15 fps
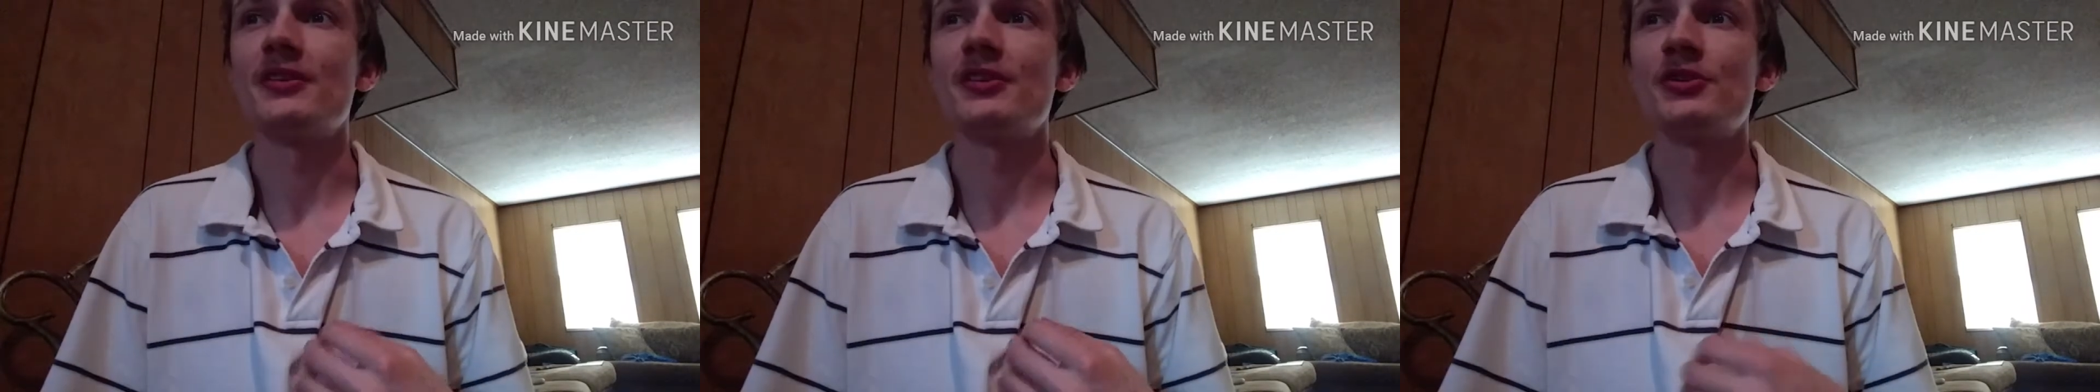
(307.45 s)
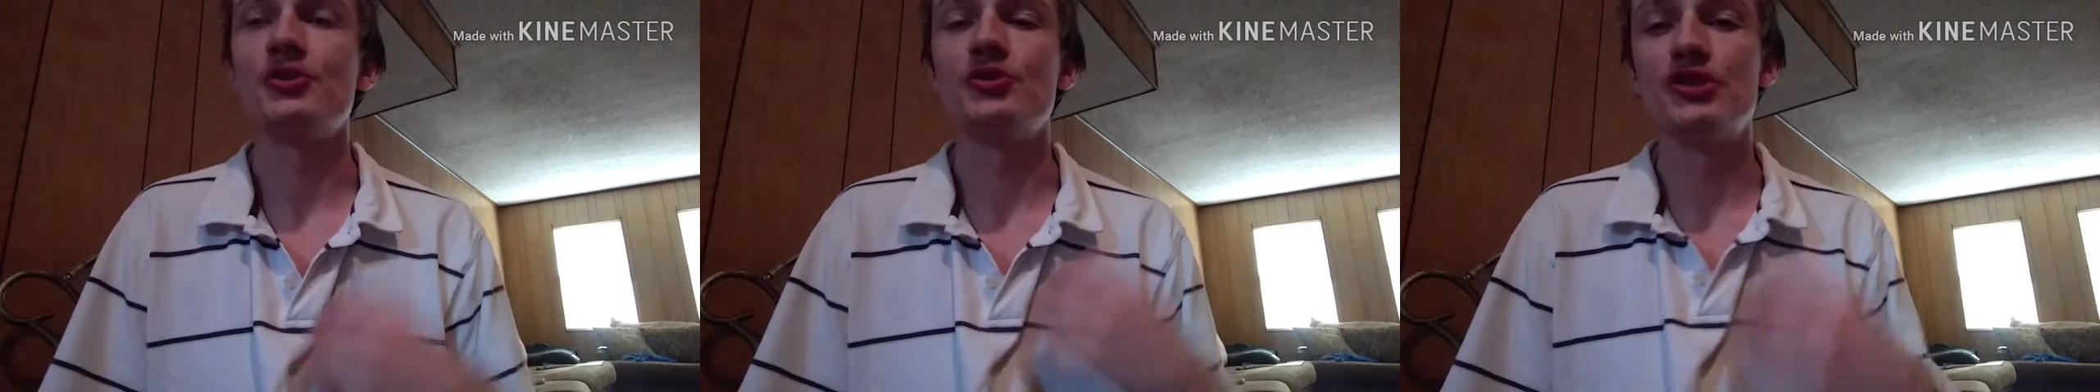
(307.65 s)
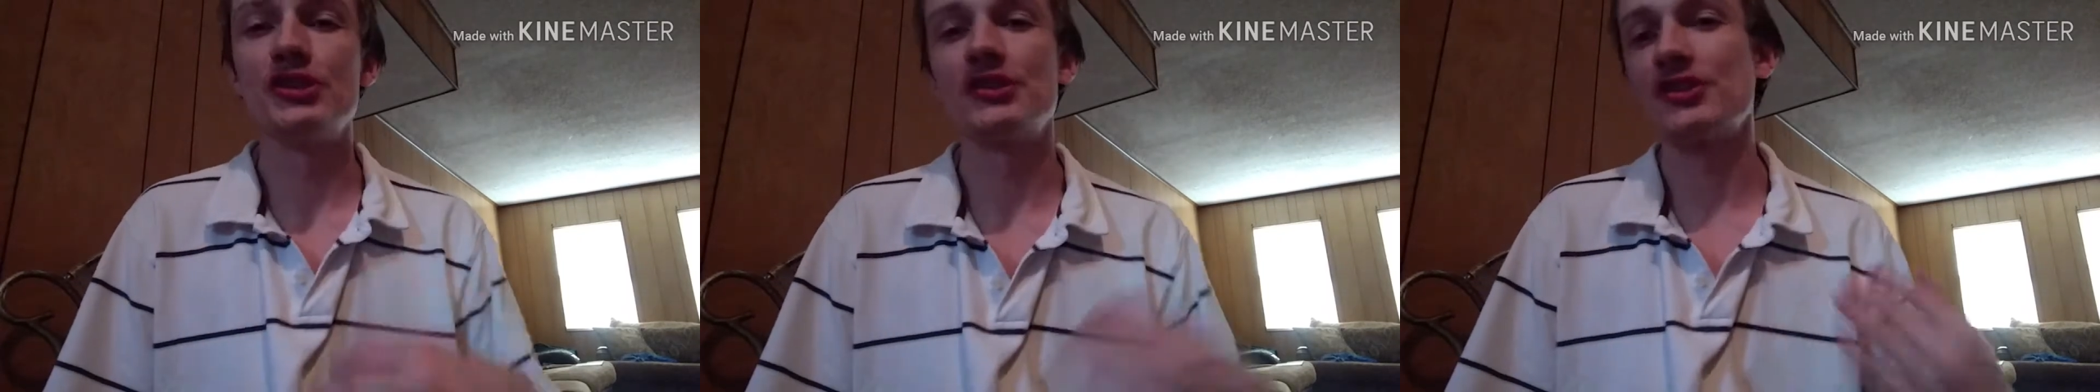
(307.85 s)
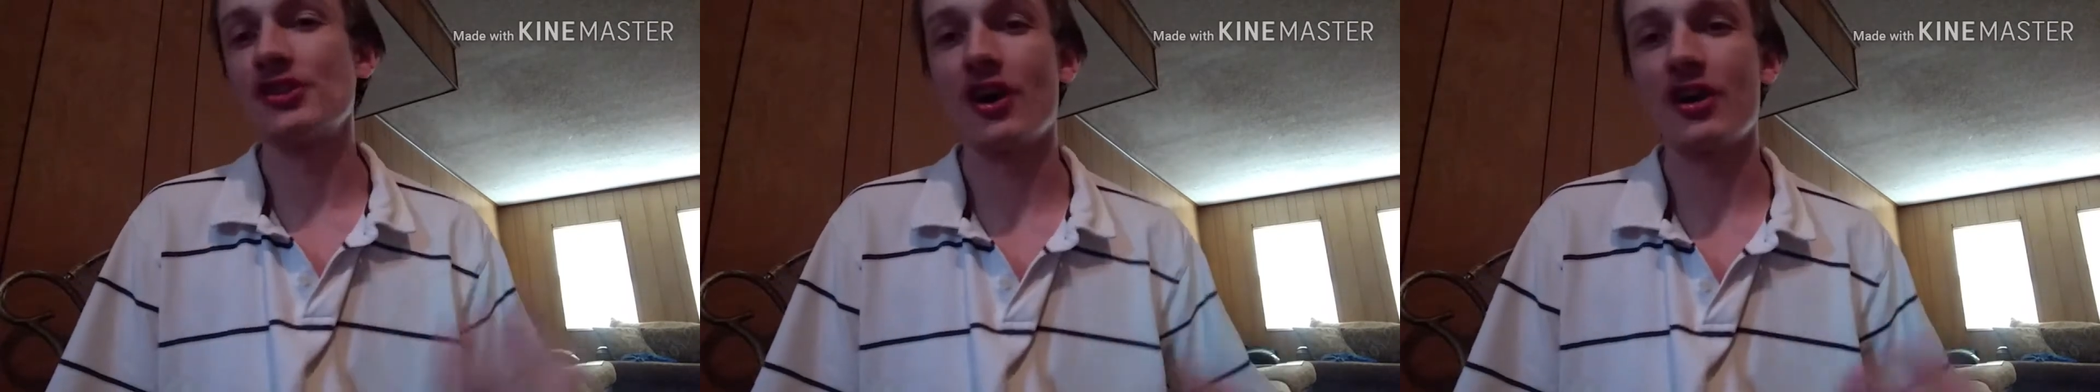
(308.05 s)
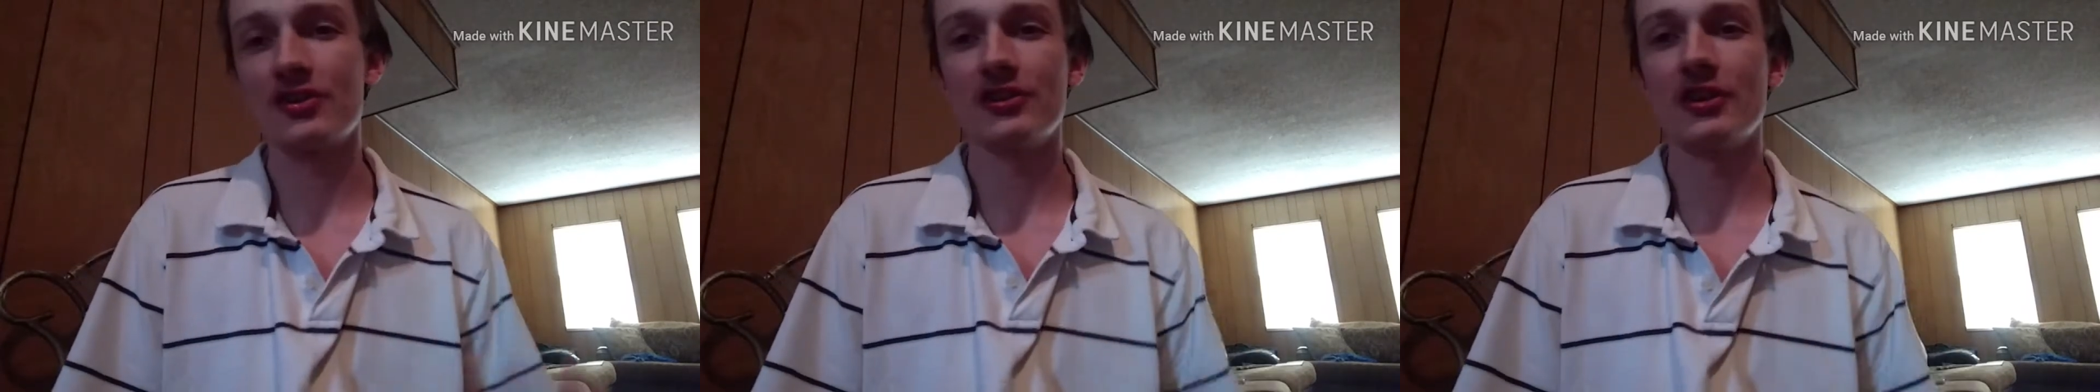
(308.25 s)
you just
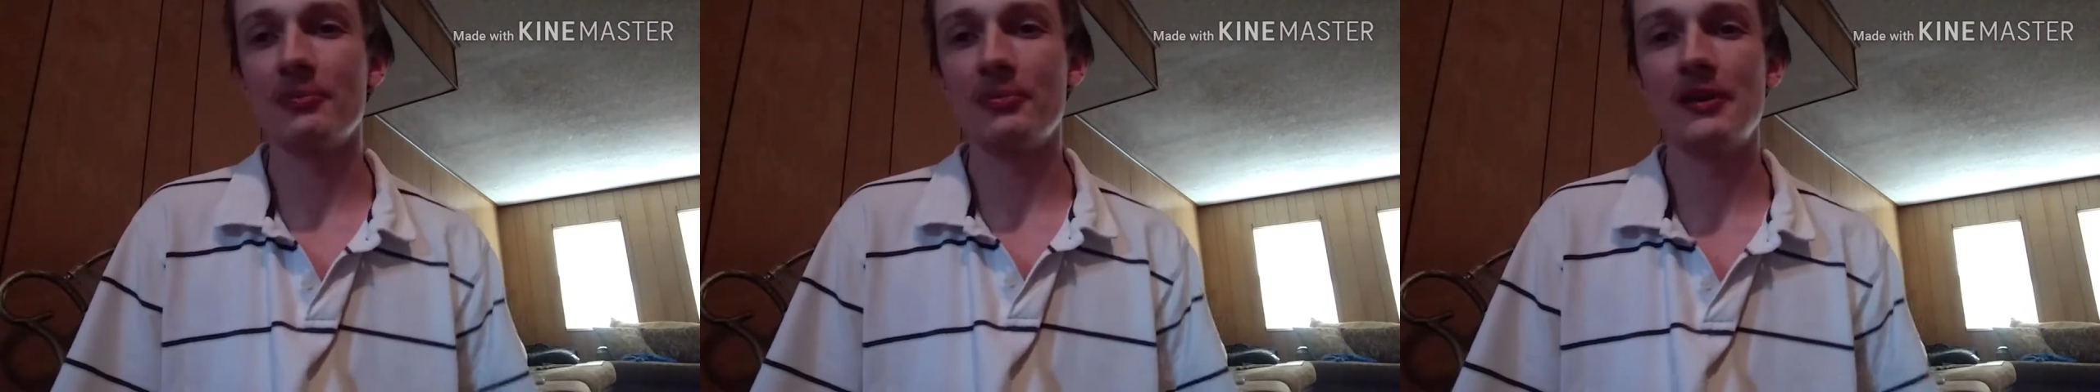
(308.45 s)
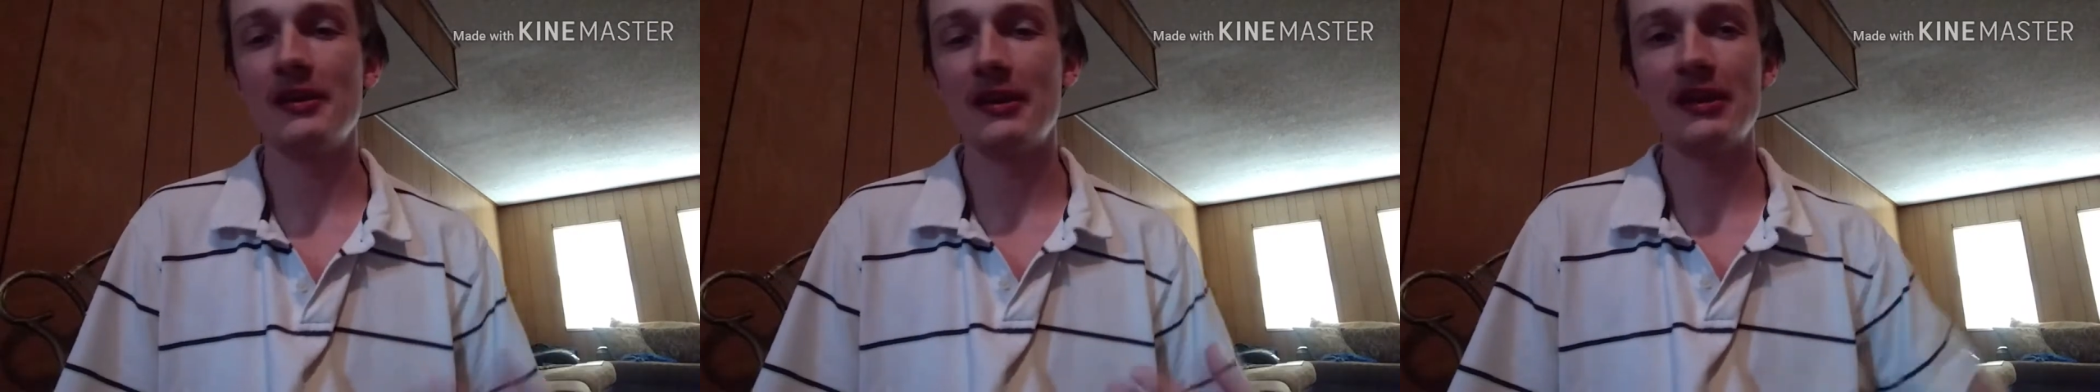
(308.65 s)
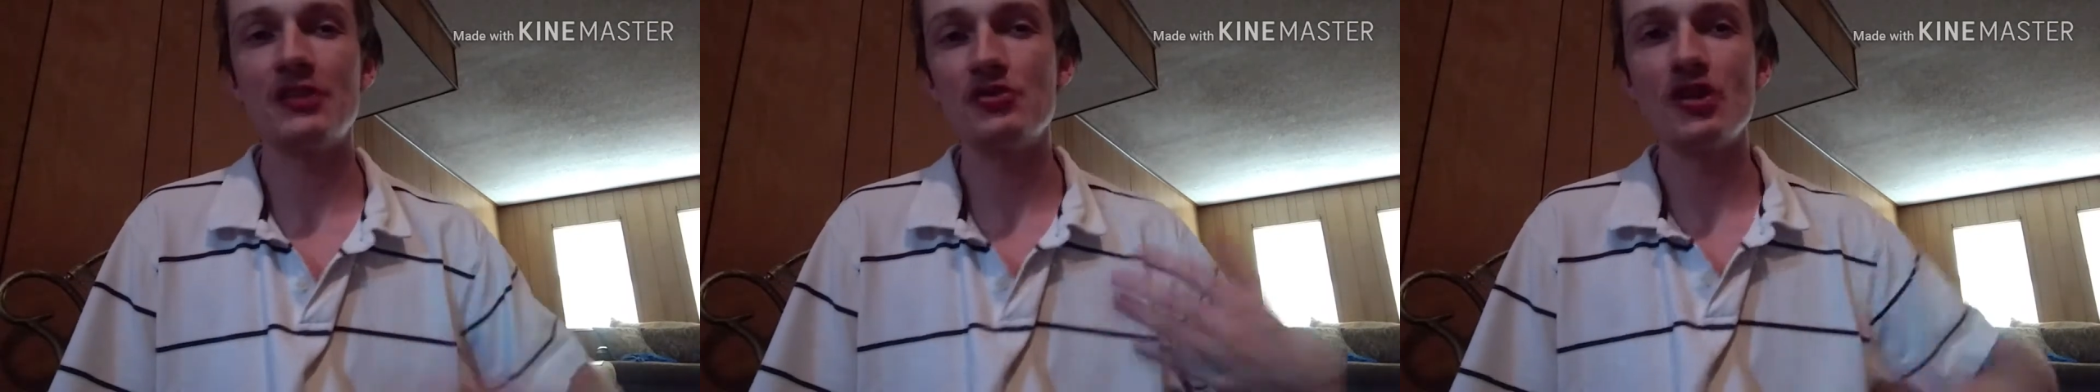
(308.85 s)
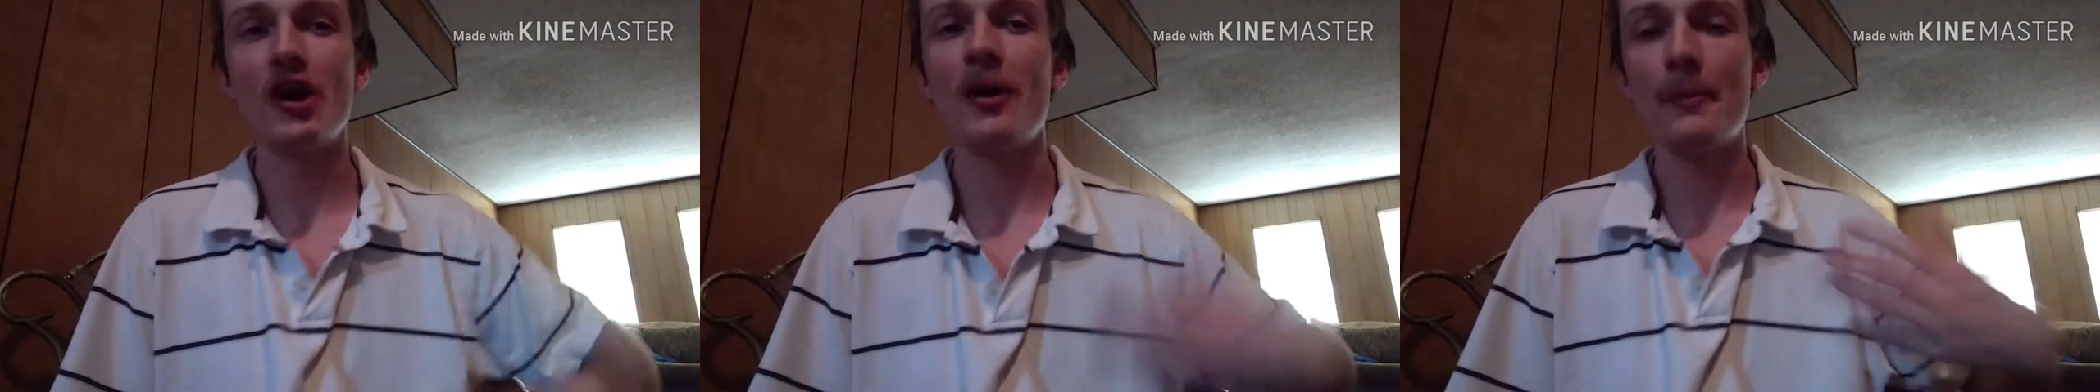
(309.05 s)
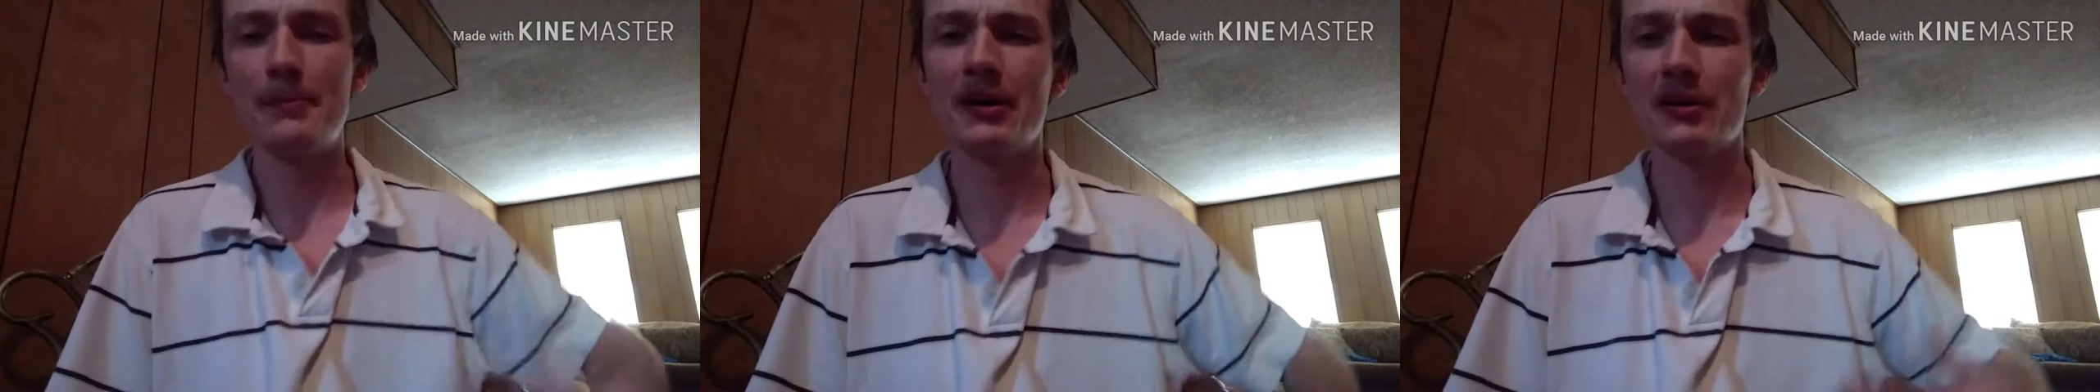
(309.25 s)
saw something, like you
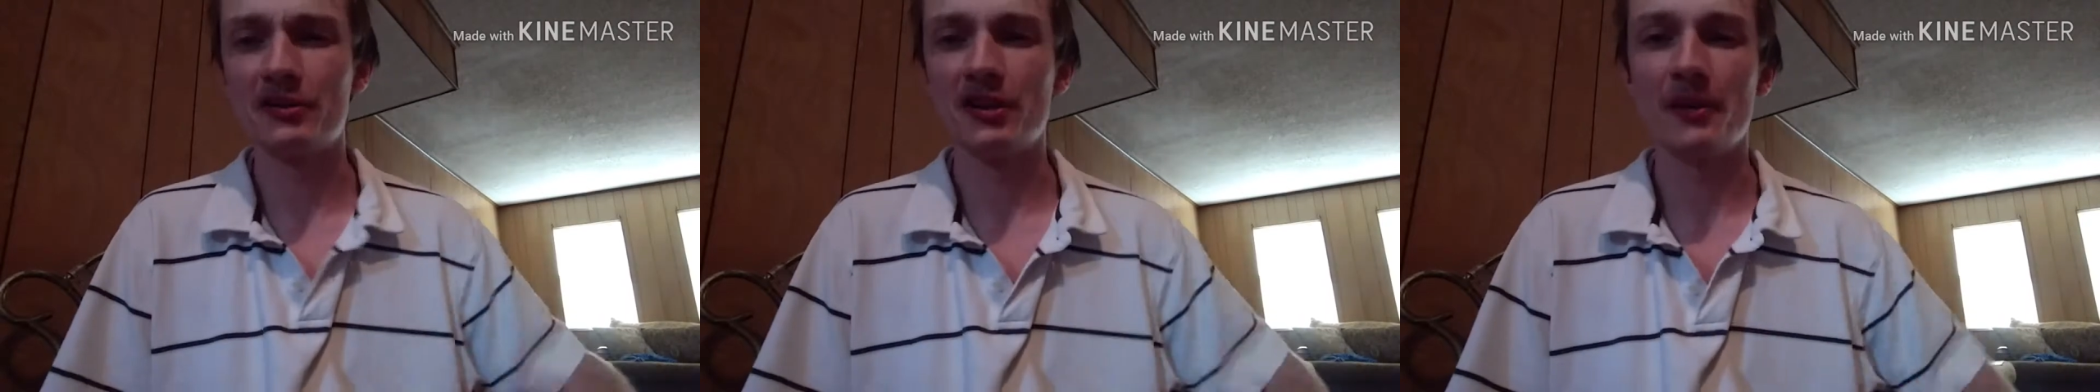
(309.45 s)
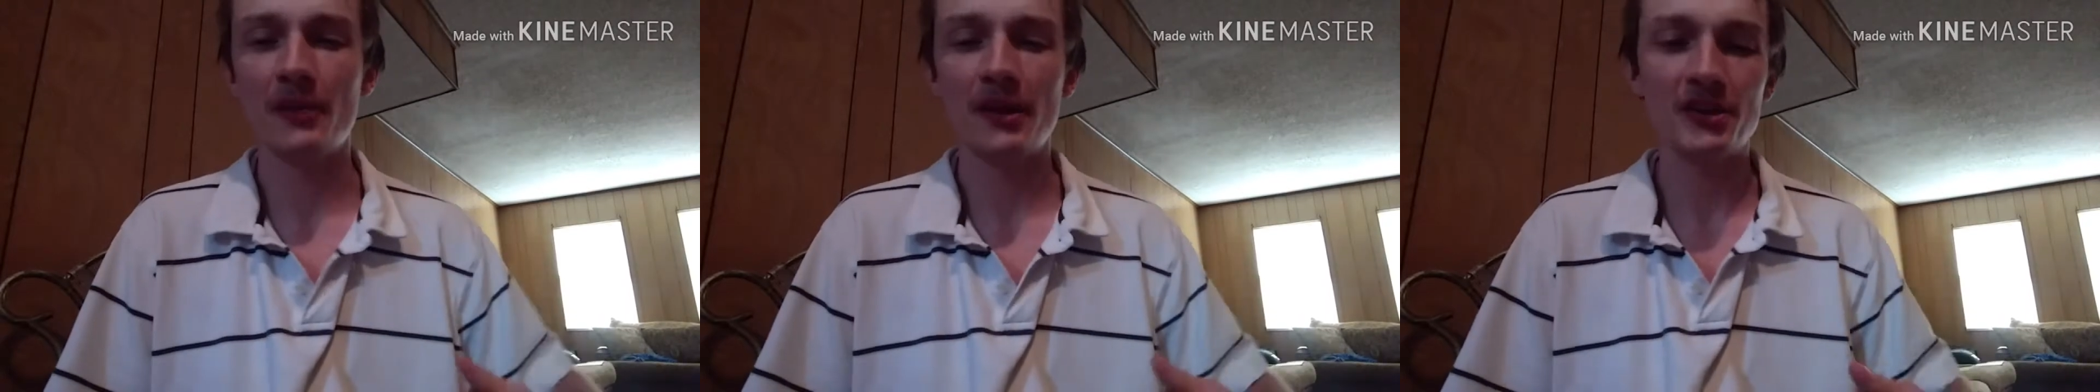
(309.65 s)
saw a build-up.